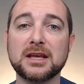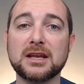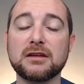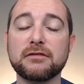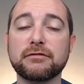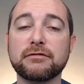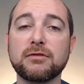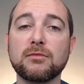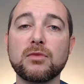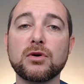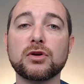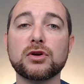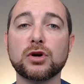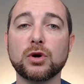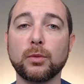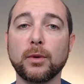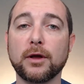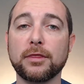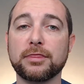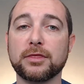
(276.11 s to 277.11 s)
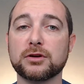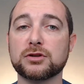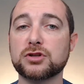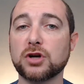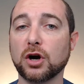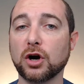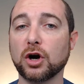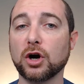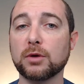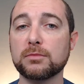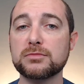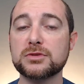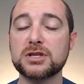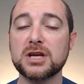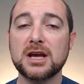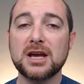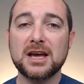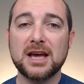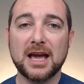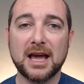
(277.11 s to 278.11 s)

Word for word: getting familiar with the terms